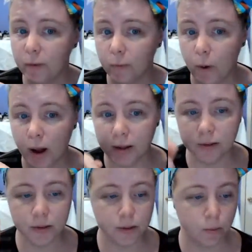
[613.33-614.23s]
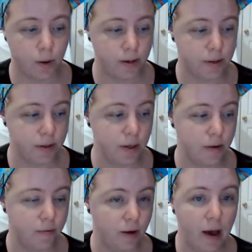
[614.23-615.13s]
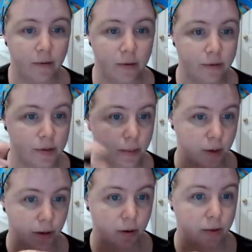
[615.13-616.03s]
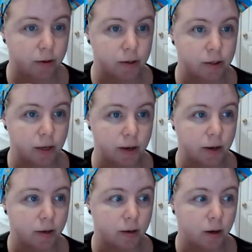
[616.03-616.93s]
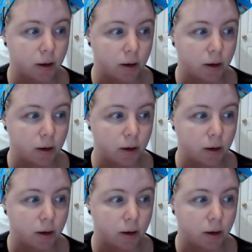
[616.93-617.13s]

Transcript: Five of Wands was the five of something or others in,